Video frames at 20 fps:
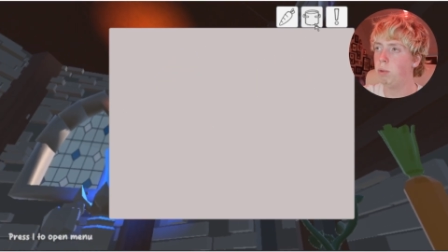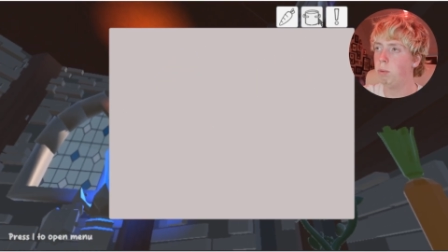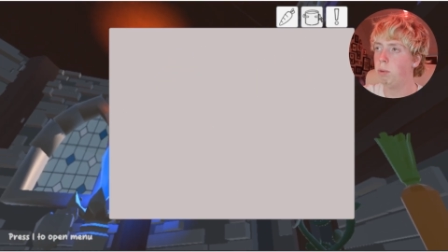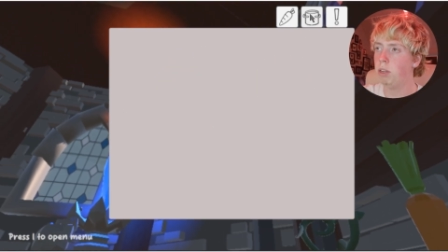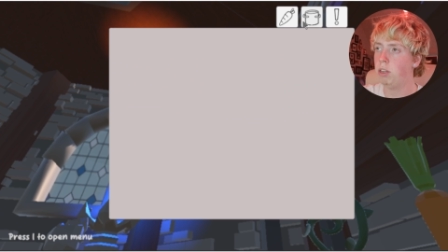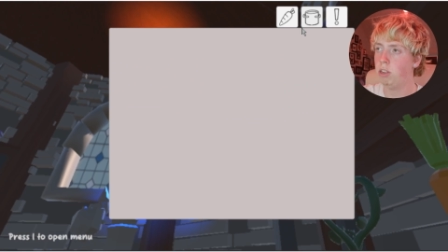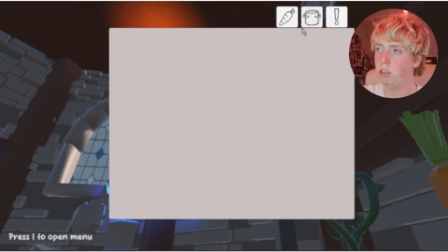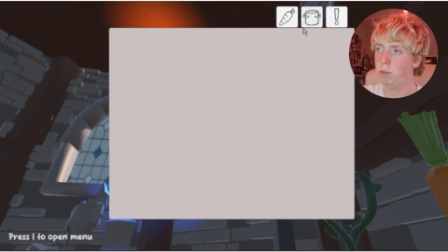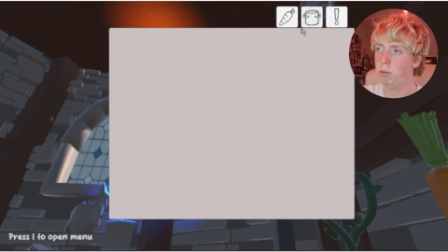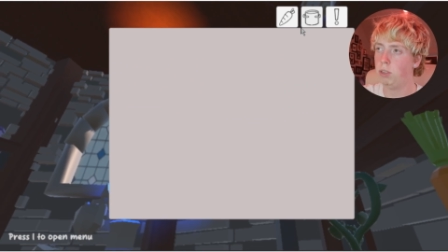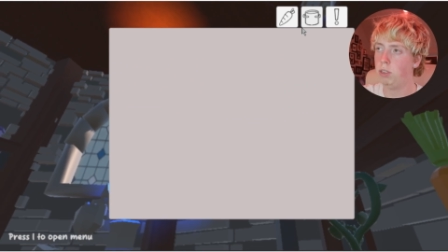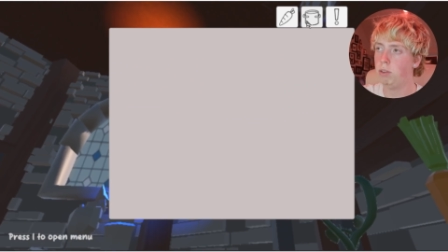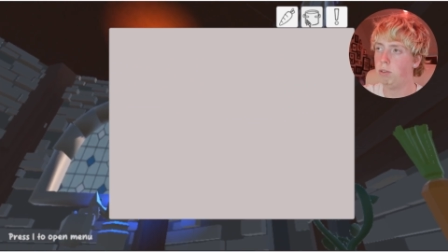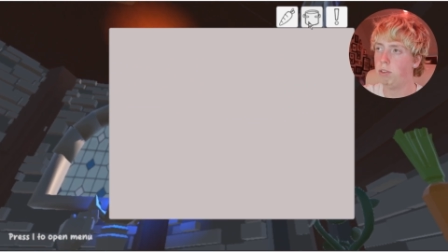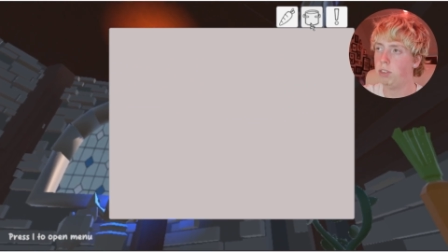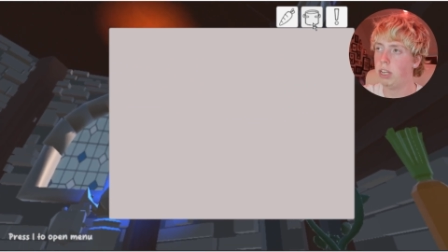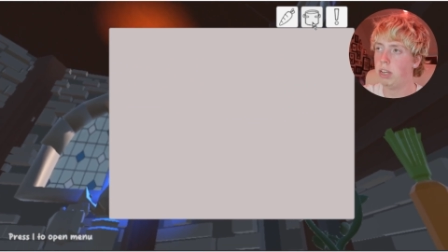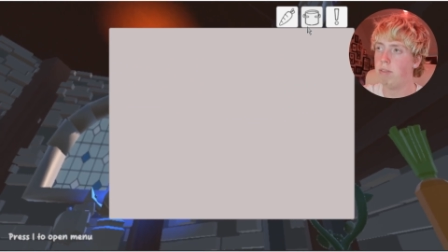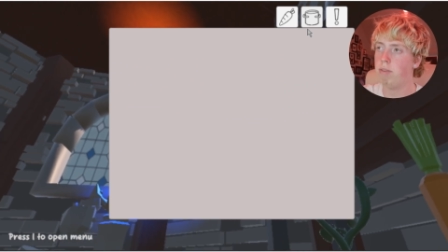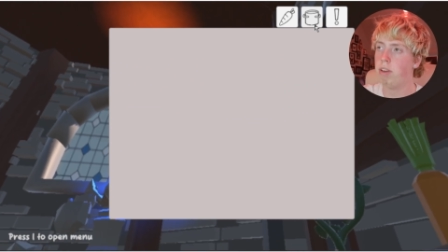but because we
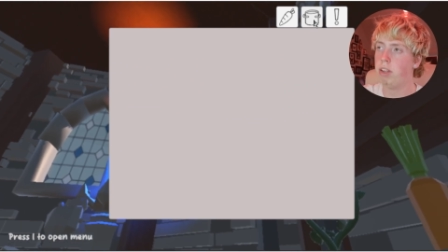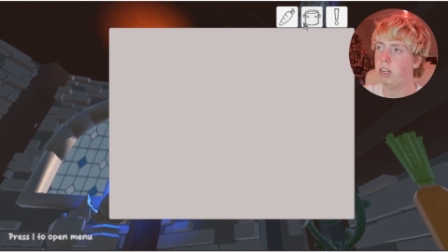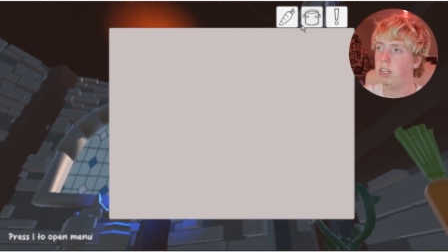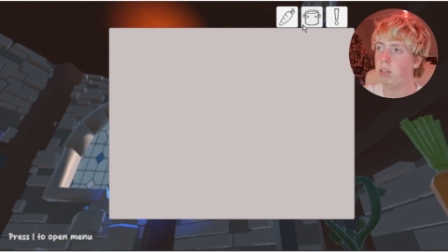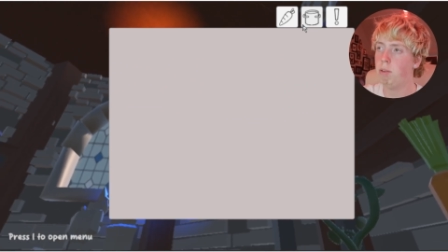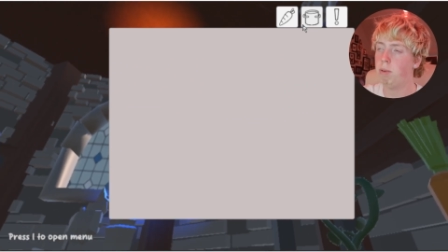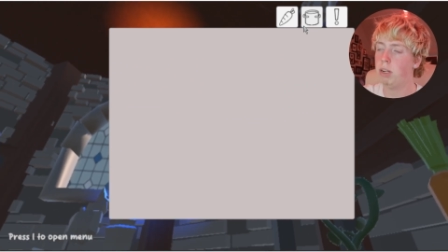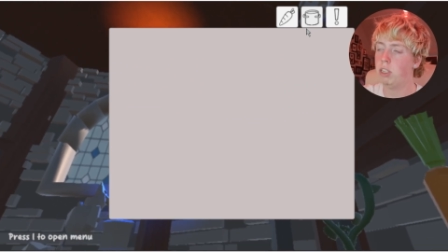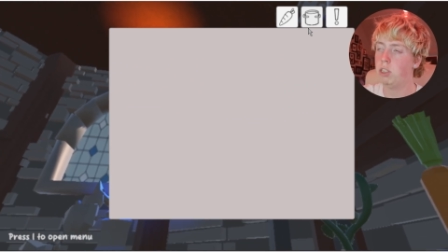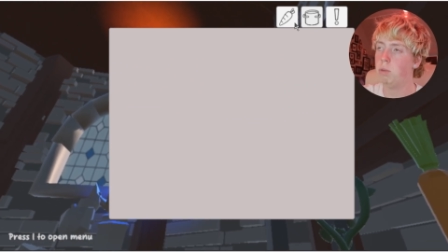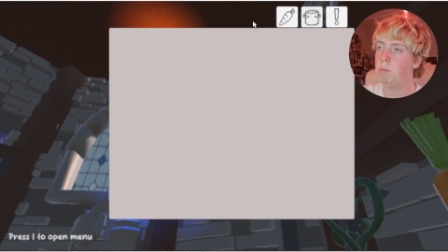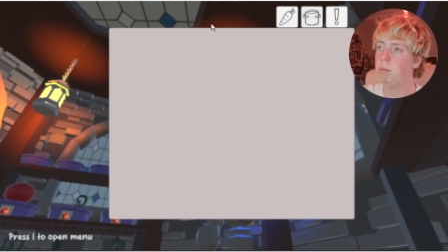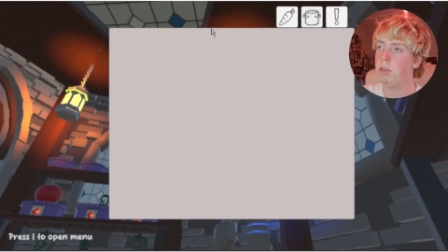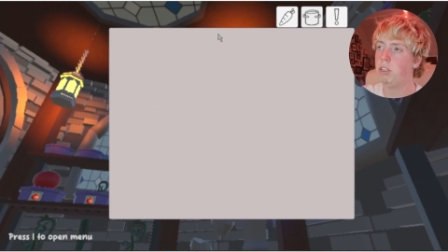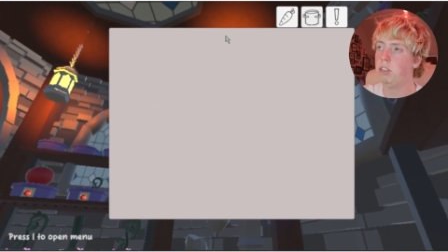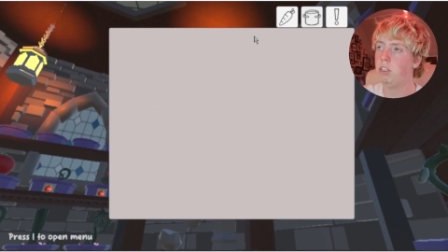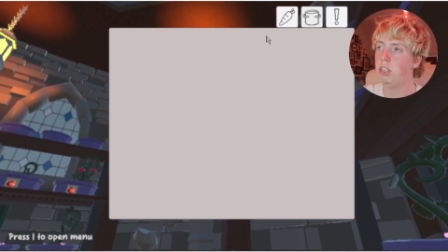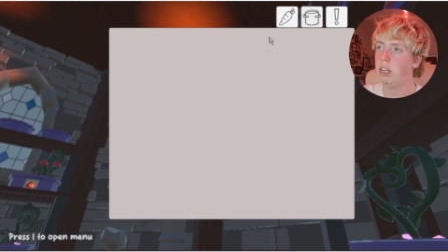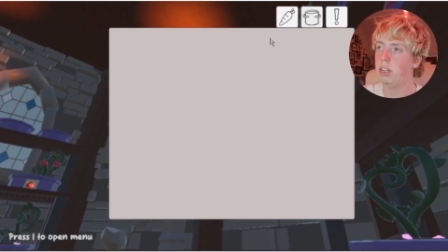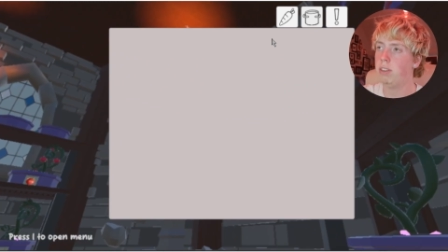don't have any
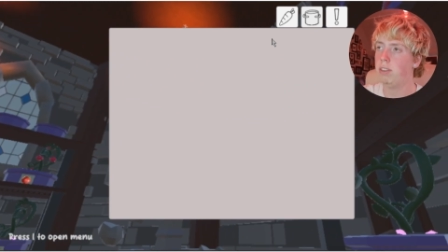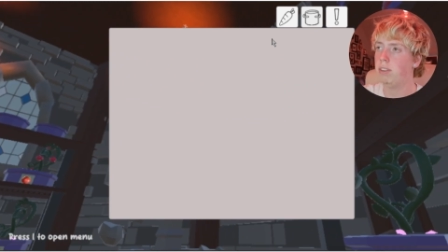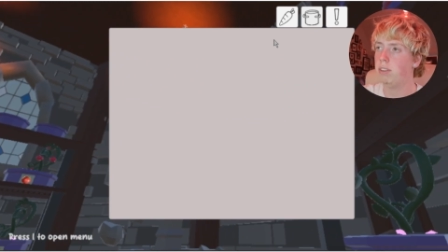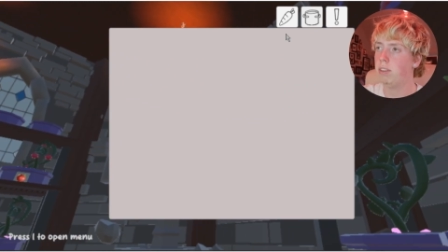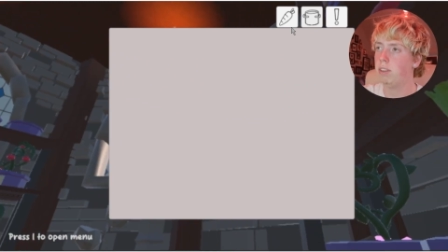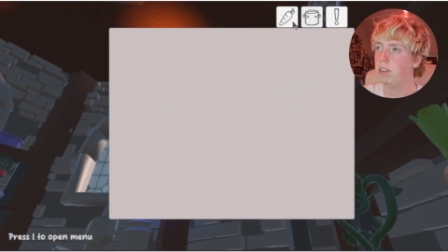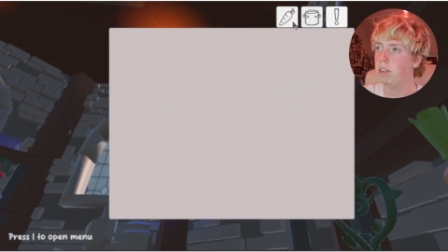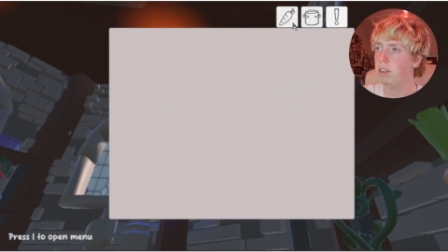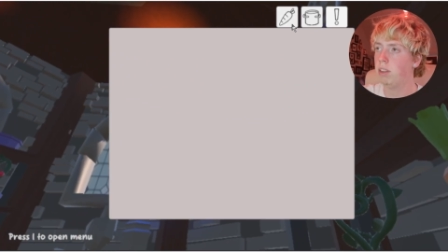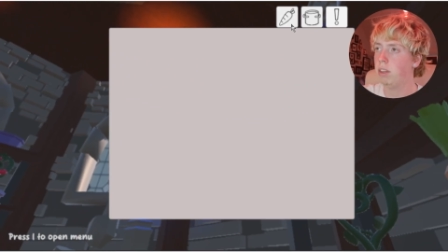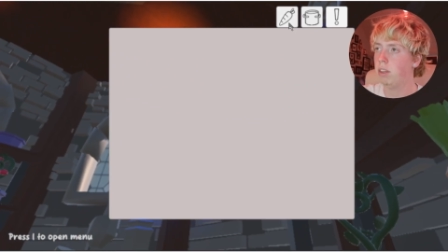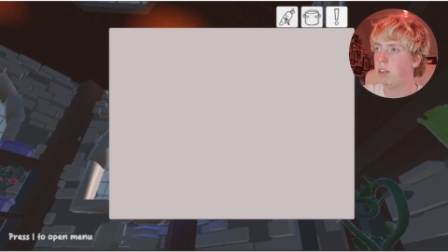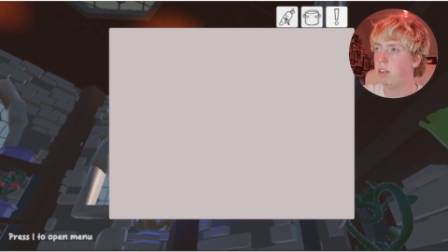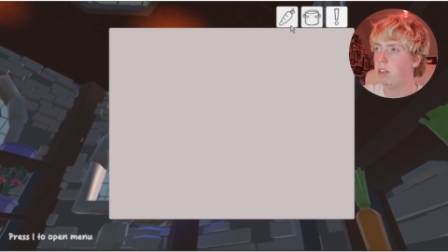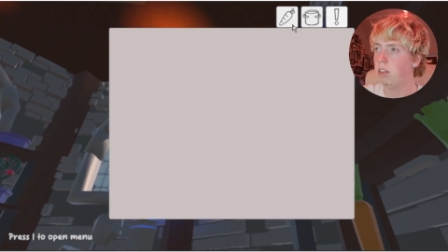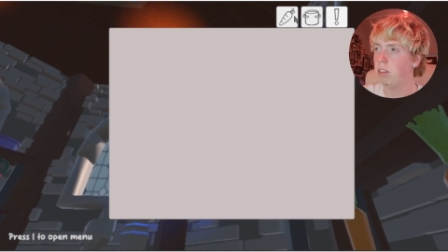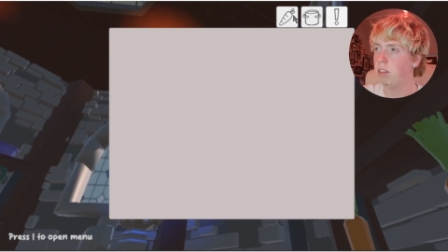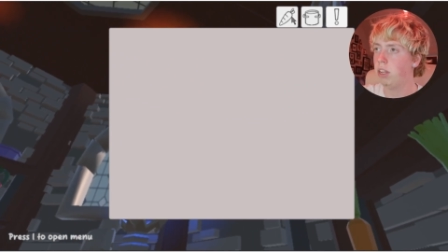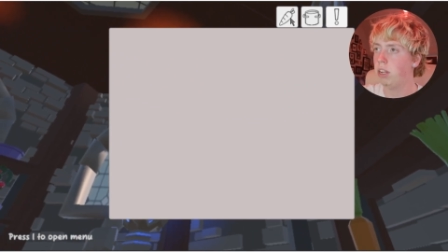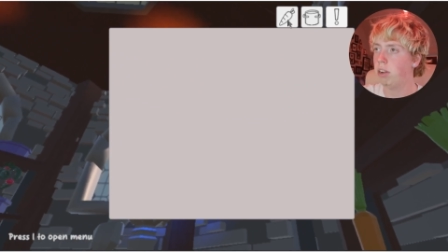recipes yet,
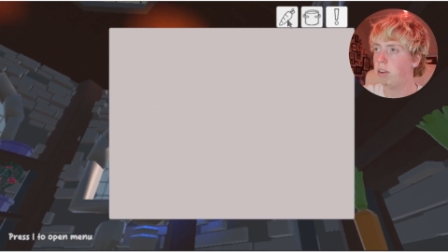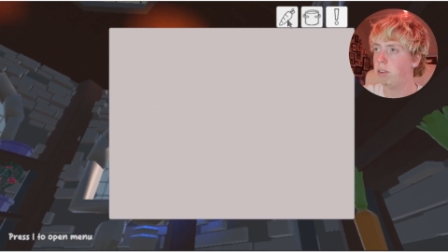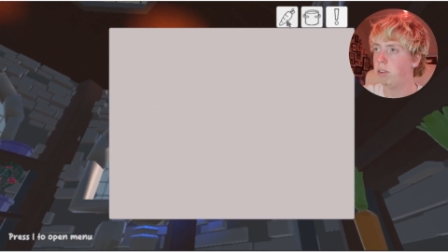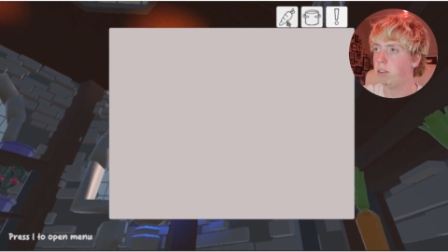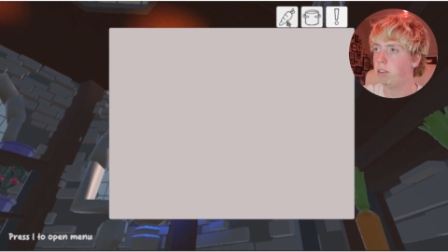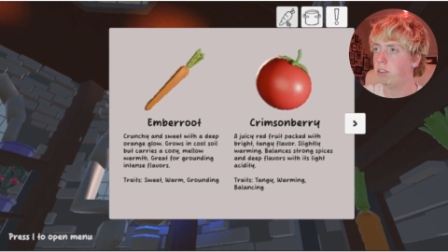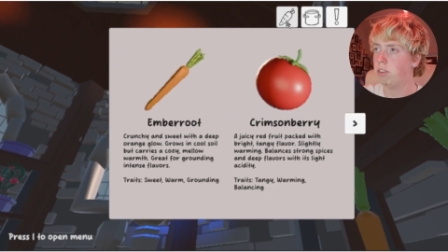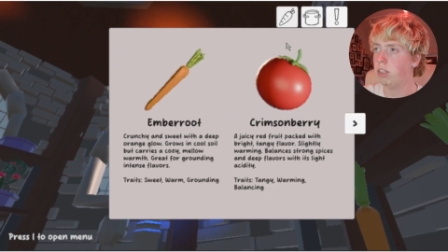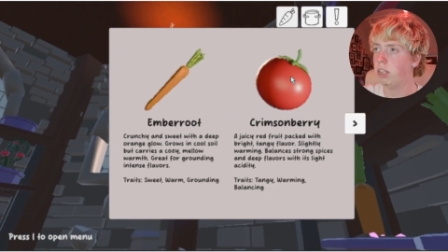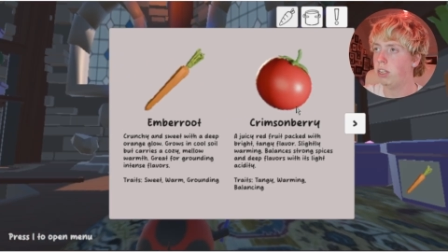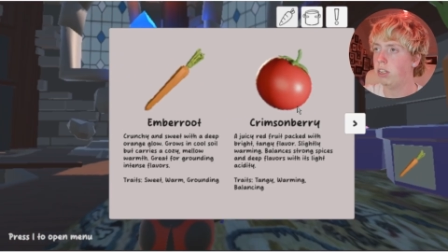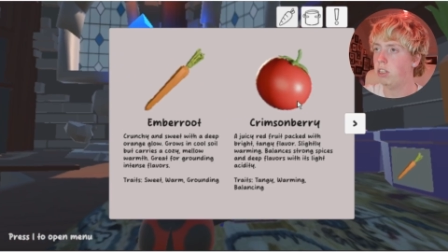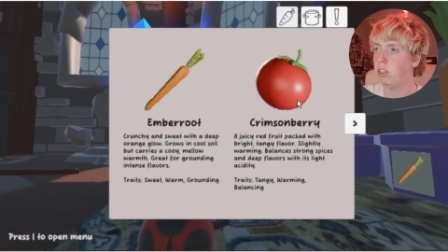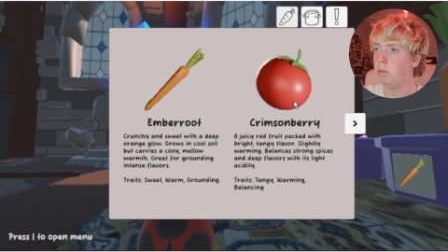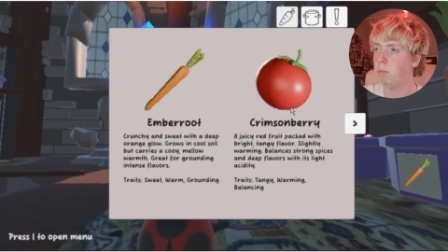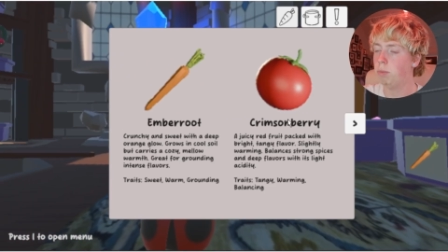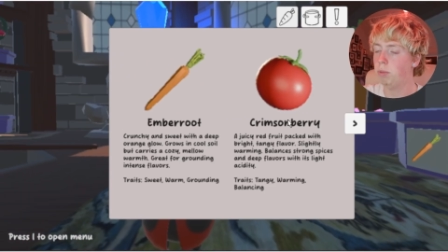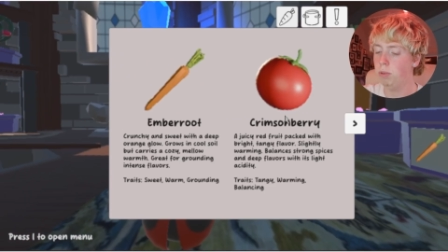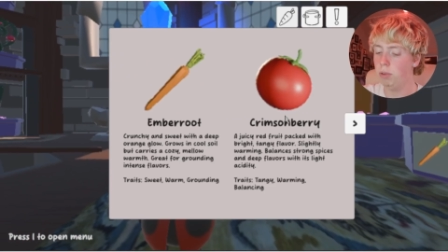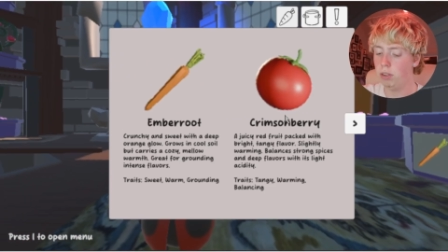they are not in
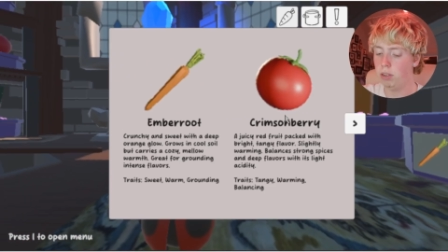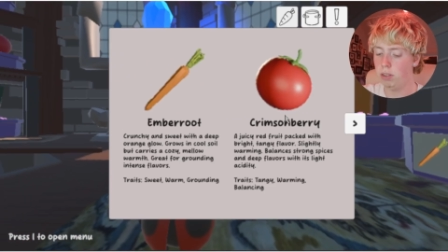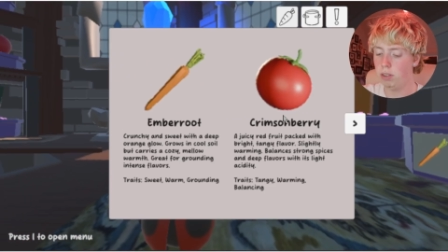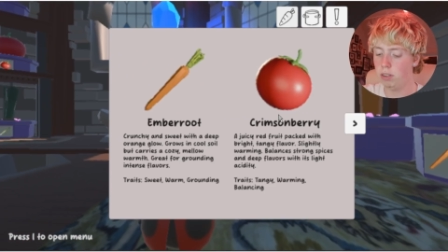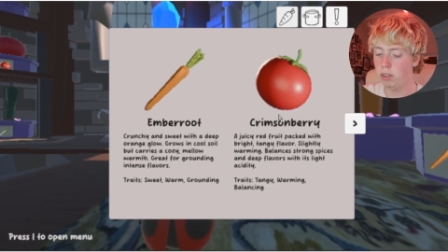this book.